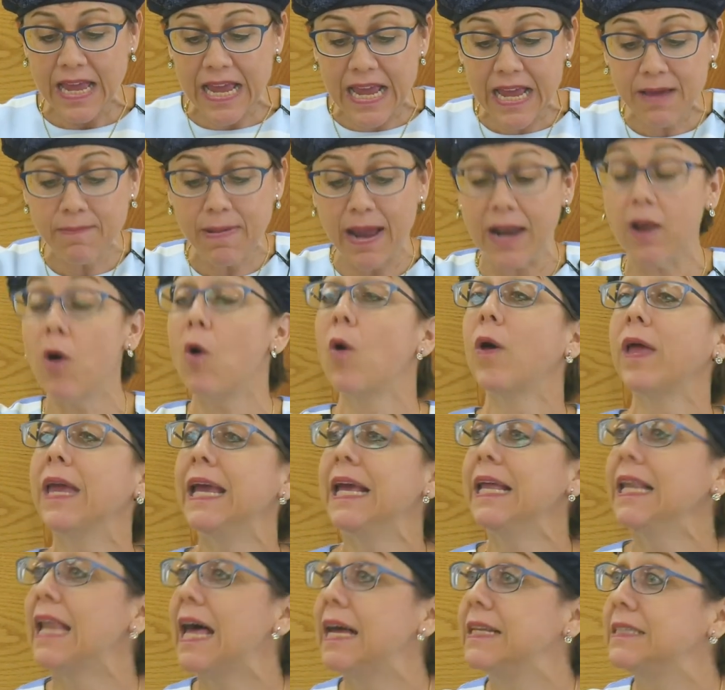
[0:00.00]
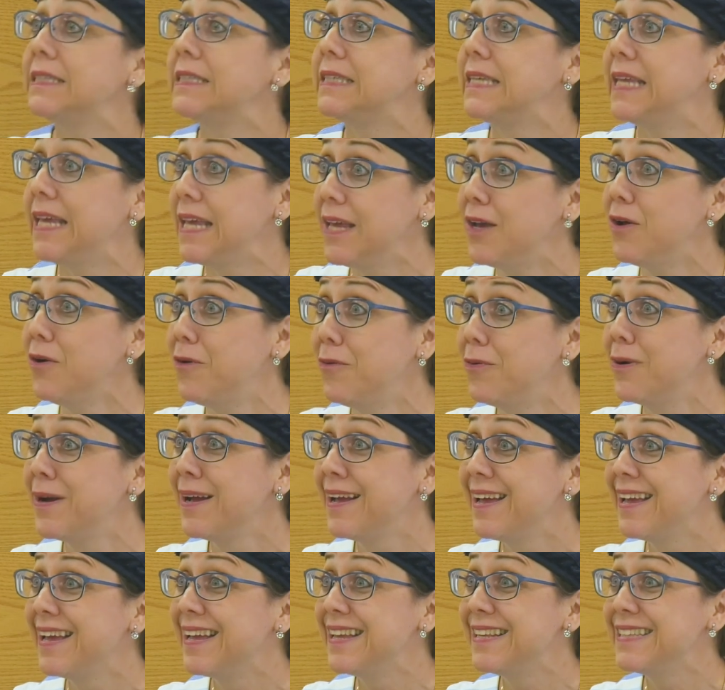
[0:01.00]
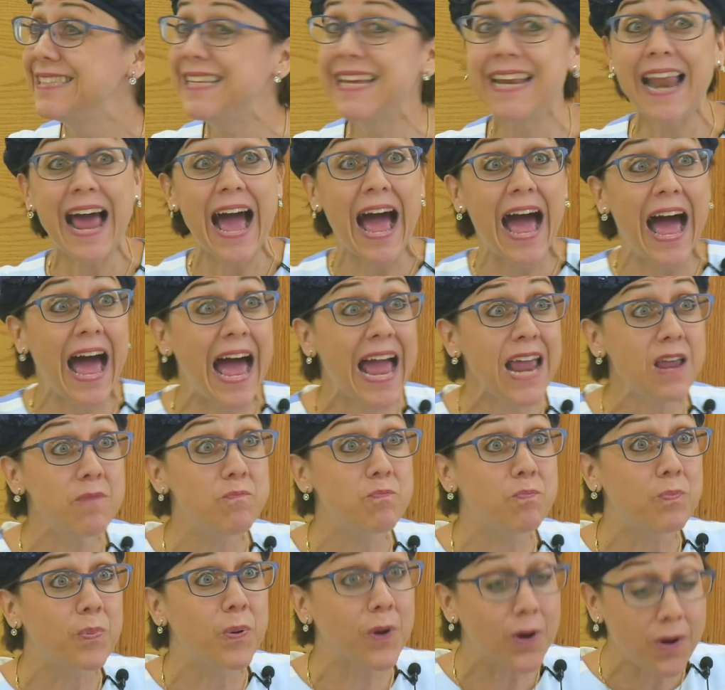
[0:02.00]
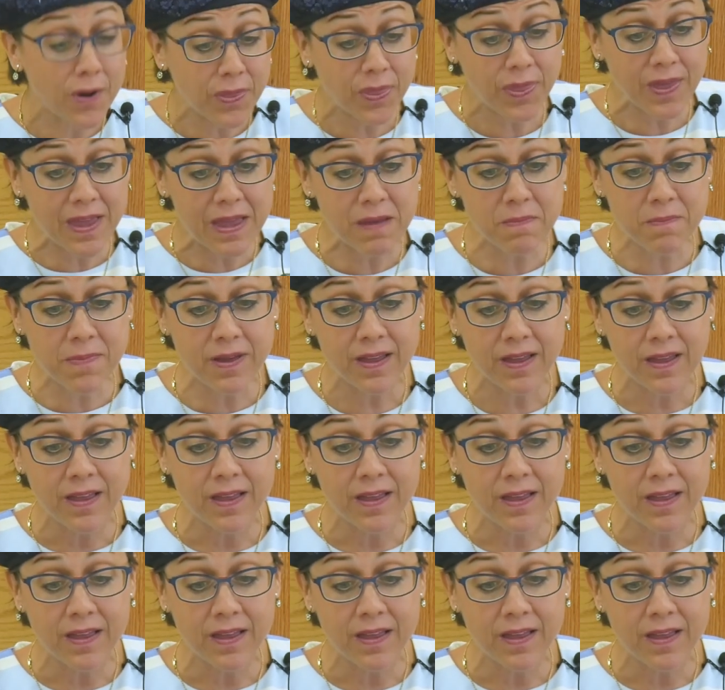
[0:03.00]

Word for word: Im anochi yeladtihu? Did I birth him?